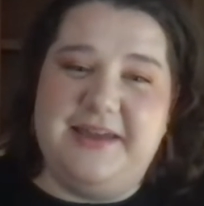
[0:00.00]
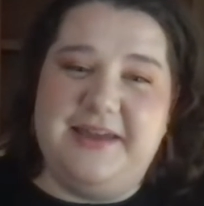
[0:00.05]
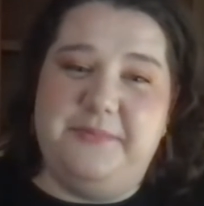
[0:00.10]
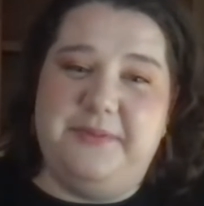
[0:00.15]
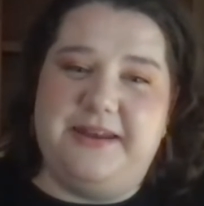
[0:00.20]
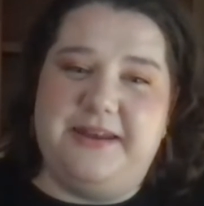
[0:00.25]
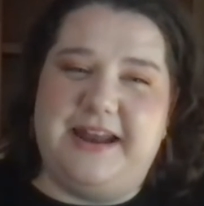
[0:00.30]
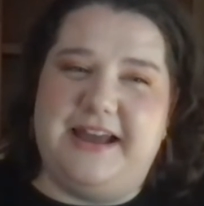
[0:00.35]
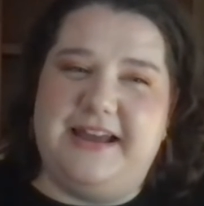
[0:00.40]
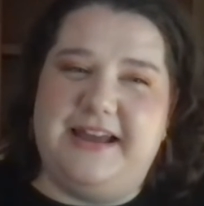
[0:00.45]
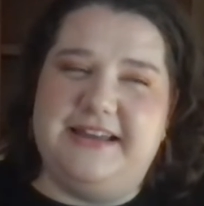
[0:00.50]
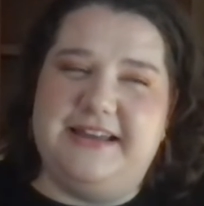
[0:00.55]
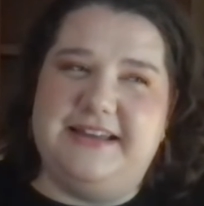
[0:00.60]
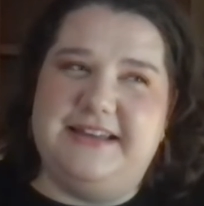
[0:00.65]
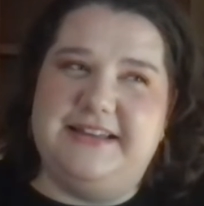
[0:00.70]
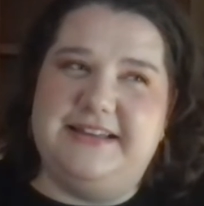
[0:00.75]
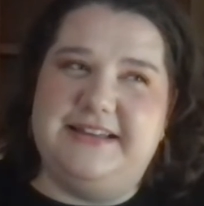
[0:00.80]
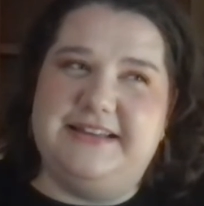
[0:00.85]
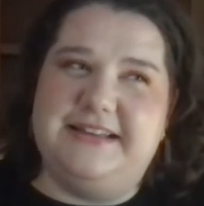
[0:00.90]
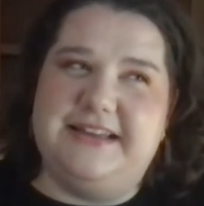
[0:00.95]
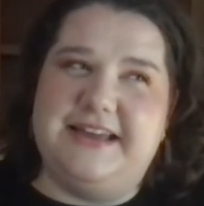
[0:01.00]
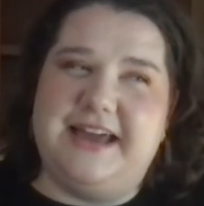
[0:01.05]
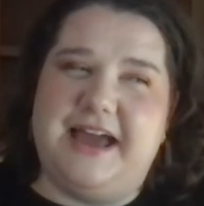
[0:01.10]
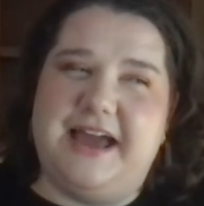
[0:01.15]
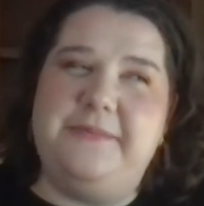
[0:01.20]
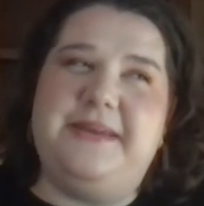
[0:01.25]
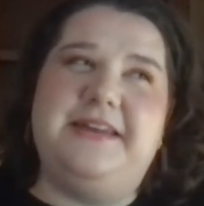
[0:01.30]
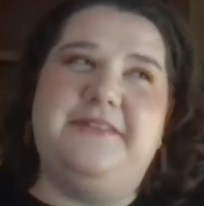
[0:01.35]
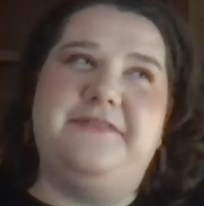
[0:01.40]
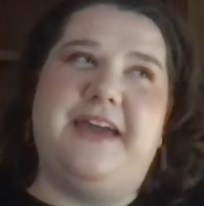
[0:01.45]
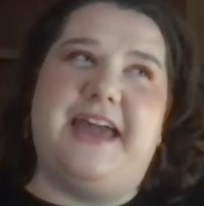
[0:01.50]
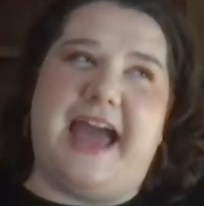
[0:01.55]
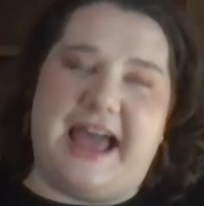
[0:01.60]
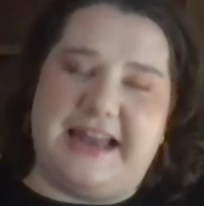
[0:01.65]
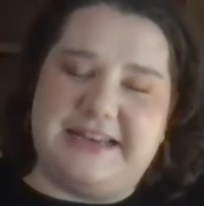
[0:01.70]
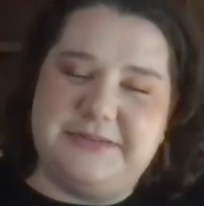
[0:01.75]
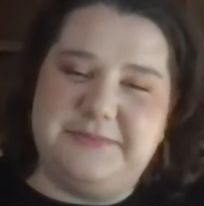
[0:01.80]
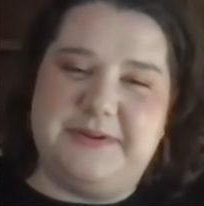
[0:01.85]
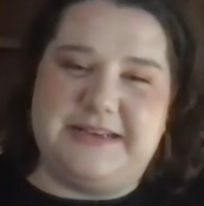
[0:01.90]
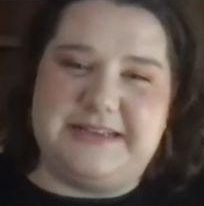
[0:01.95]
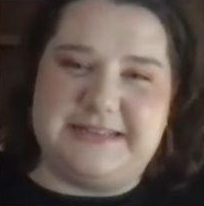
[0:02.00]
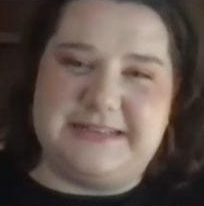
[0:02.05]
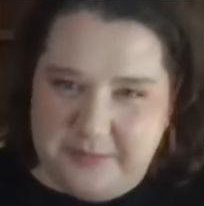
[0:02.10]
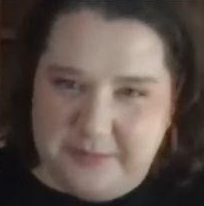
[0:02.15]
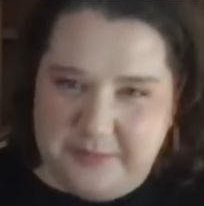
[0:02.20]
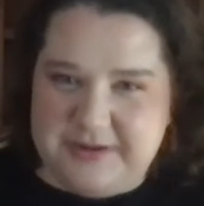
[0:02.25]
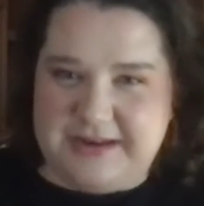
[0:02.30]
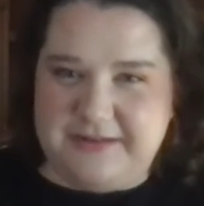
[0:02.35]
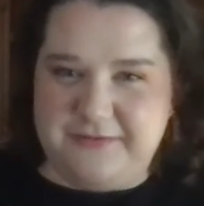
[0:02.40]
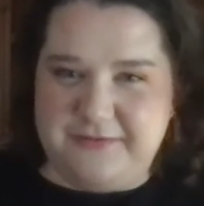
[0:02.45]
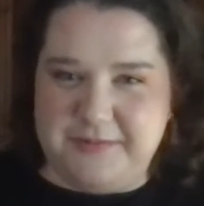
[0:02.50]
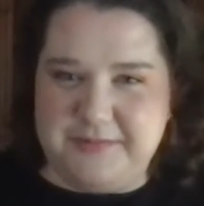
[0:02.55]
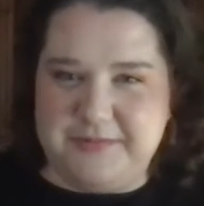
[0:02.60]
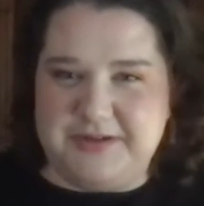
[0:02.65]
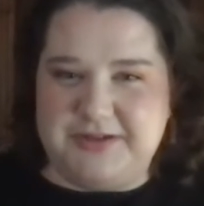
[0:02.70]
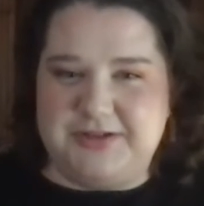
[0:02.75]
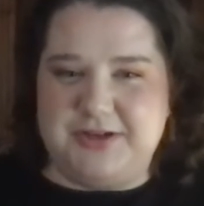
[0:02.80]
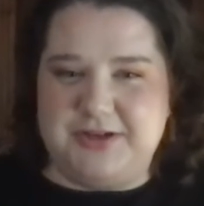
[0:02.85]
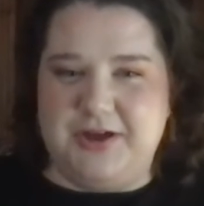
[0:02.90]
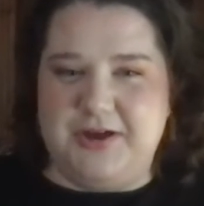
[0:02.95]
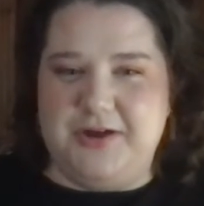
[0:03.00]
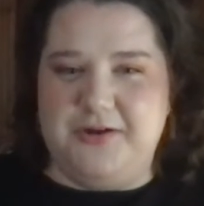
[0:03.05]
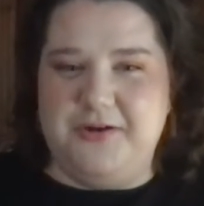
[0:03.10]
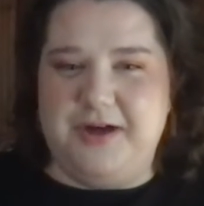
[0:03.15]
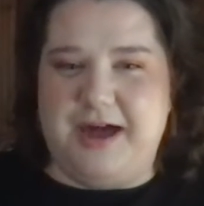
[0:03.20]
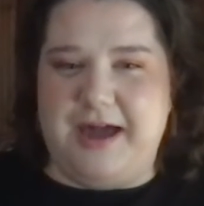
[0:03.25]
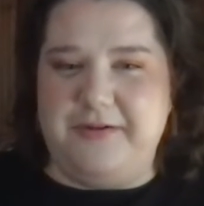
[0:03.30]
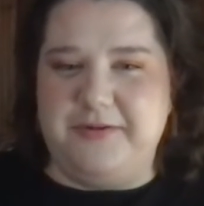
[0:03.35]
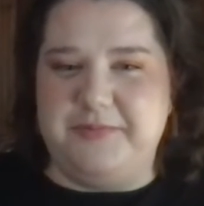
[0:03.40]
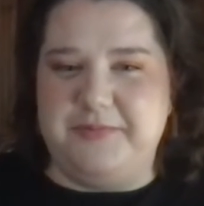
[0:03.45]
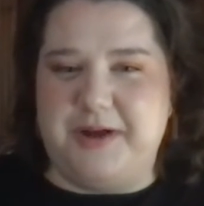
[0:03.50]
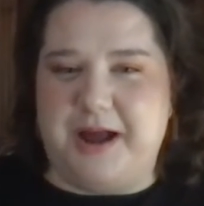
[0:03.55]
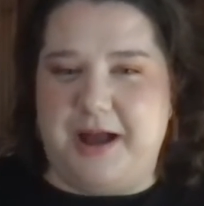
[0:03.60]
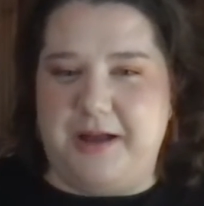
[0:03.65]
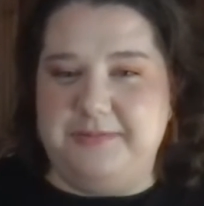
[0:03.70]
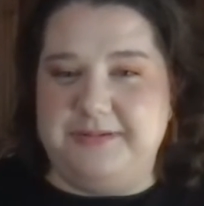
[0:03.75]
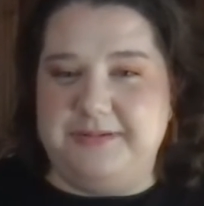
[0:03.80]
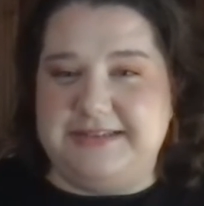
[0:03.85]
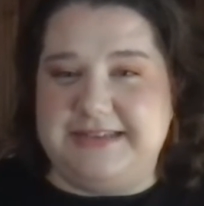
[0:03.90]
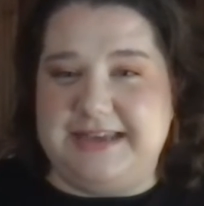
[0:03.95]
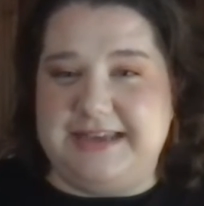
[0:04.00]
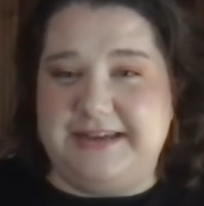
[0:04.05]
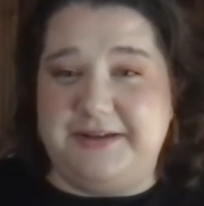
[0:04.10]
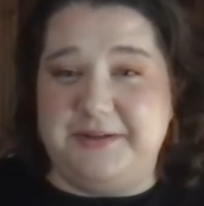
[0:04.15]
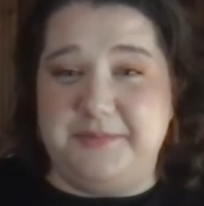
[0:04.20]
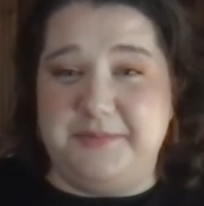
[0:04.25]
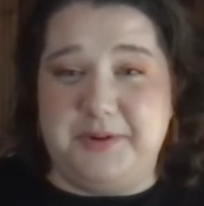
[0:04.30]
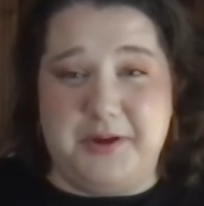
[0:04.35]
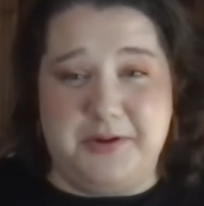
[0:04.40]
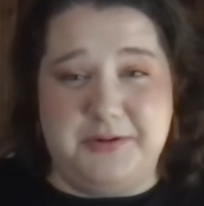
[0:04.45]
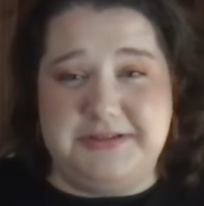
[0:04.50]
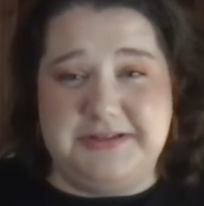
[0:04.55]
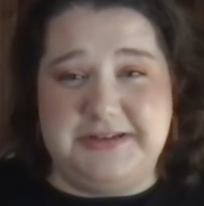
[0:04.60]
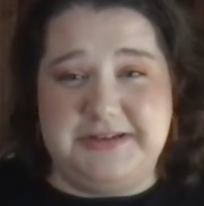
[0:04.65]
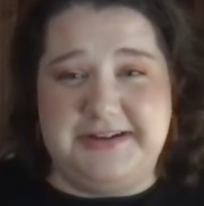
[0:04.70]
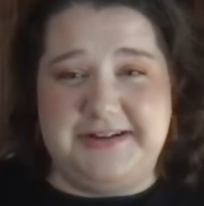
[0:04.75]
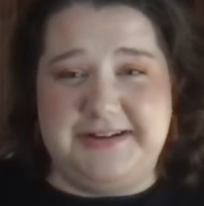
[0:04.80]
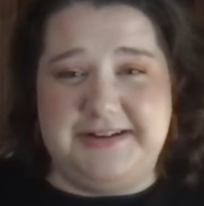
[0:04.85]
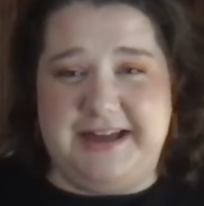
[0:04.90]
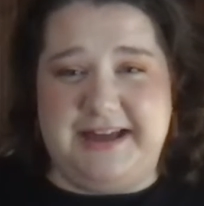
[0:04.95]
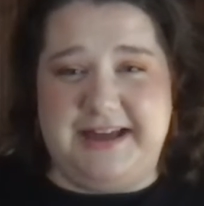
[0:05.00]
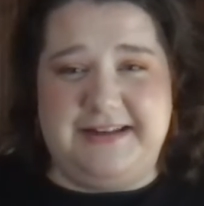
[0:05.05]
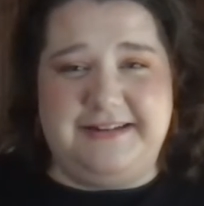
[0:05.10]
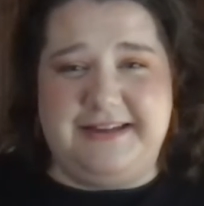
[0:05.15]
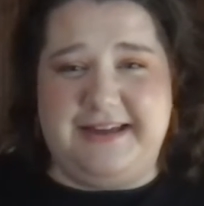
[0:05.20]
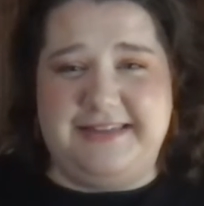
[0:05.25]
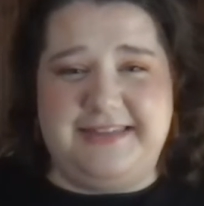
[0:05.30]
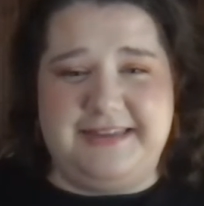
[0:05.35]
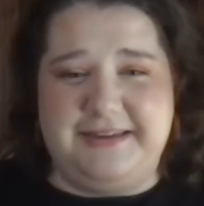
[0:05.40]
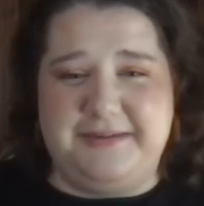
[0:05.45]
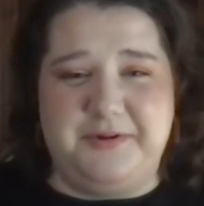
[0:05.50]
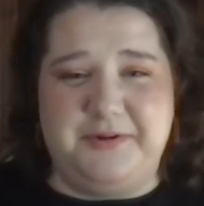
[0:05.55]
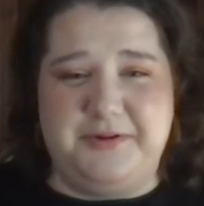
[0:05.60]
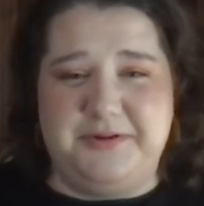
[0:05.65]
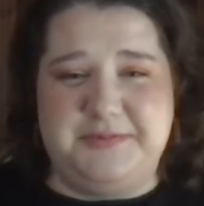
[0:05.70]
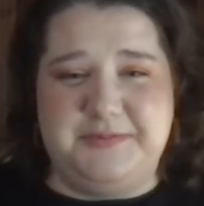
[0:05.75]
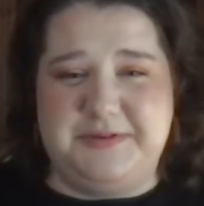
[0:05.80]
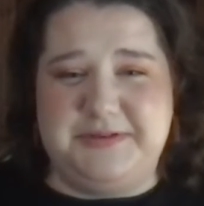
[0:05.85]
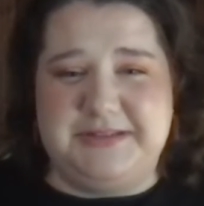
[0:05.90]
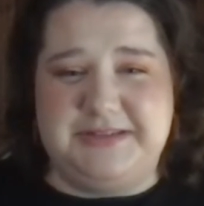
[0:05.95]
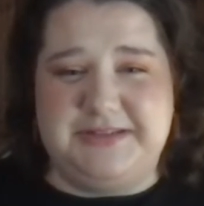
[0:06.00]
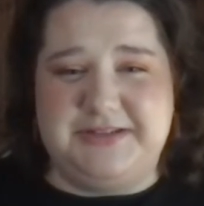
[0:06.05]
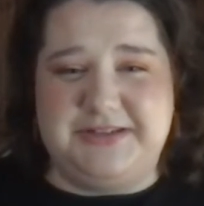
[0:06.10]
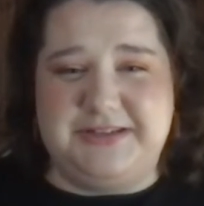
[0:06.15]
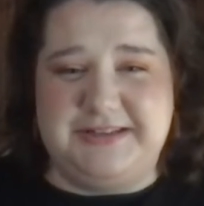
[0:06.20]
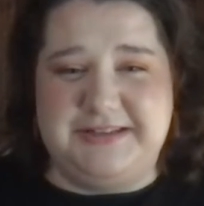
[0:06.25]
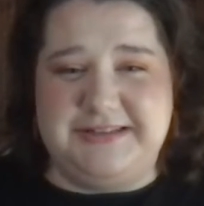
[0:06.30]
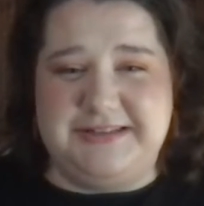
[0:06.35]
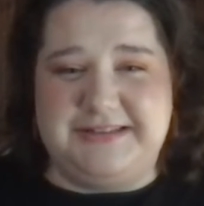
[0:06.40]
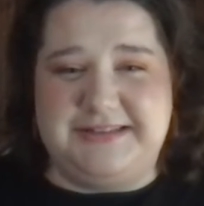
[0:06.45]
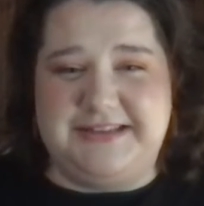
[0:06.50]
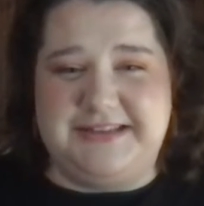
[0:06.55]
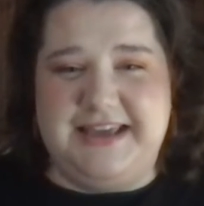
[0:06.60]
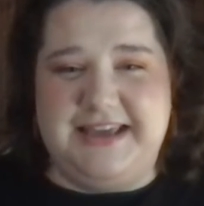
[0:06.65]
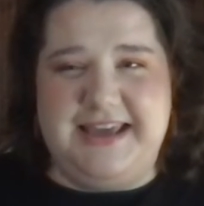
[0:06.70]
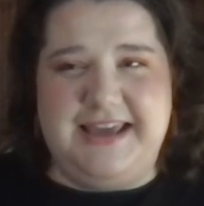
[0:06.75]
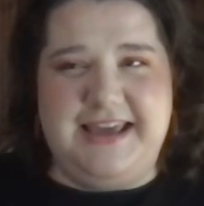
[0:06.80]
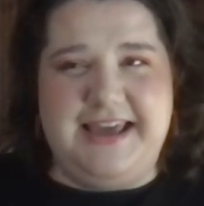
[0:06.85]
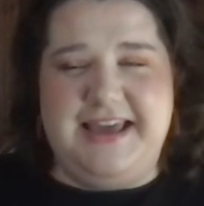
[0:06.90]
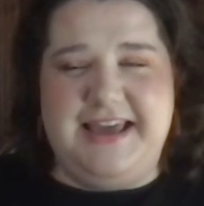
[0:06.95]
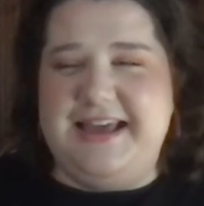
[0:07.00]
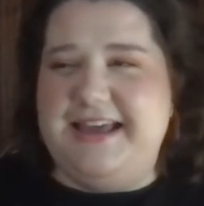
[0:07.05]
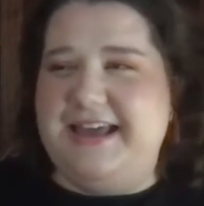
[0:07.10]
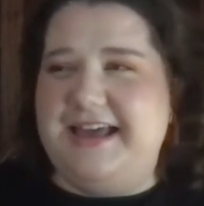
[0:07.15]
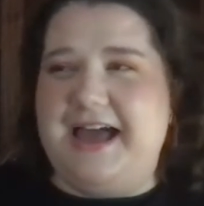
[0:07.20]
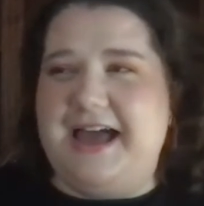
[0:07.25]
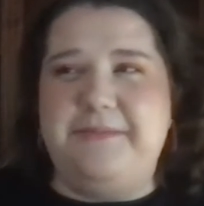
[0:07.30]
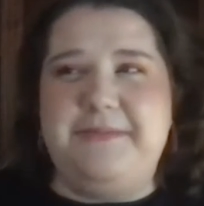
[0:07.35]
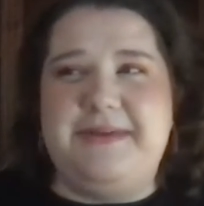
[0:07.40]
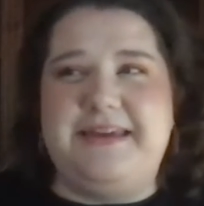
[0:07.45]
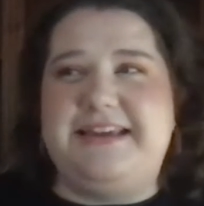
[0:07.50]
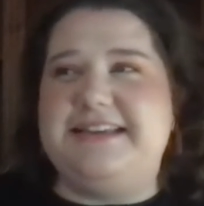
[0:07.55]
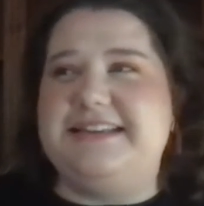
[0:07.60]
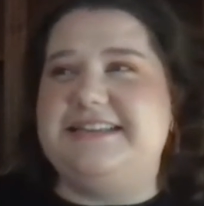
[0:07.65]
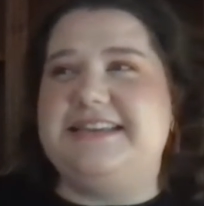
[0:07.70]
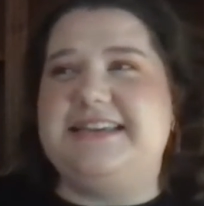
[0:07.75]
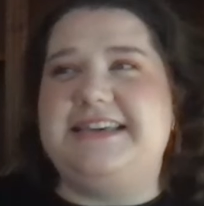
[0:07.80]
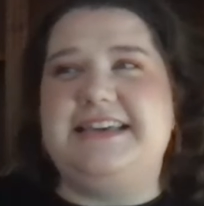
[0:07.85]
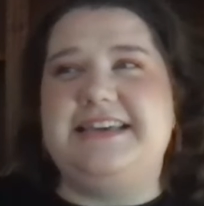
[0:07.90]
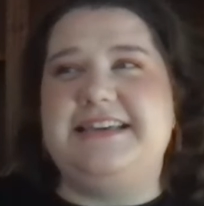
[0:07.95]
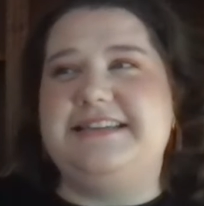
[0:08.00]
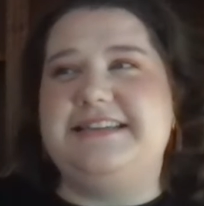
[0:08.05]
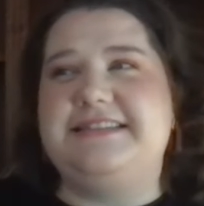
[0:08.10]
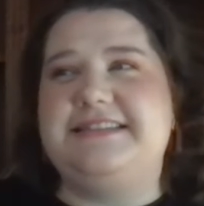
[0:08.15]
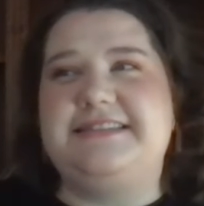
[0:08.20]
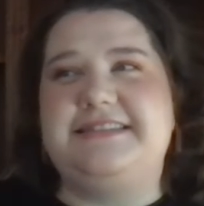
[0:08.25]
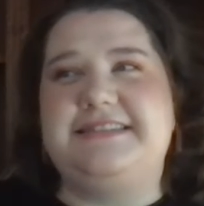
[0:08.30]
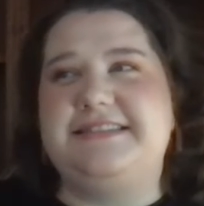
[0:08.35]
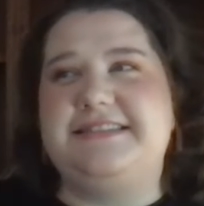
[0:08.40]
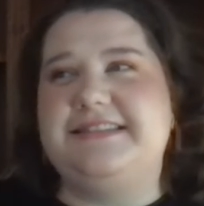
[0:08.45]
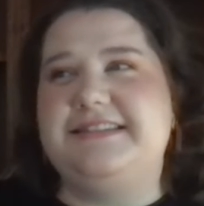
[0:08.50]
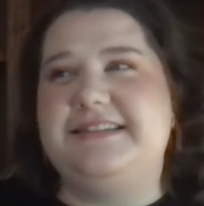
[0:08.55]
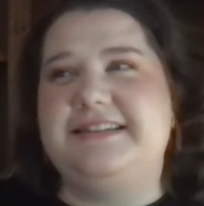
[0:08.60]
But I mean, if I had to pick somebody from the show, I would probably say composer. And I think most musicians, I mean, because he's